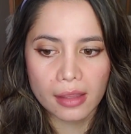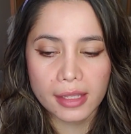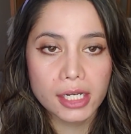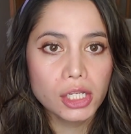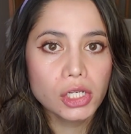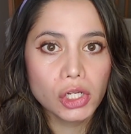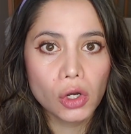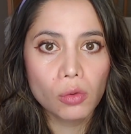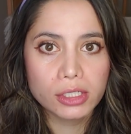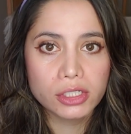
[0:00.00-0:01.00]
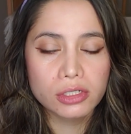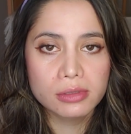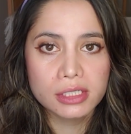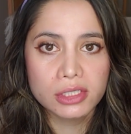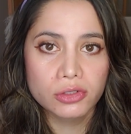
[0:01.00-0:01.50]
They didn't know what to do
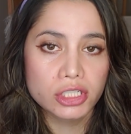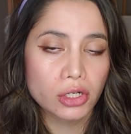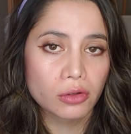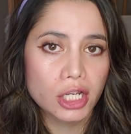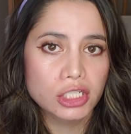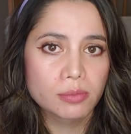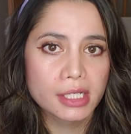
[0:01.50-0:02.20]
with this new generation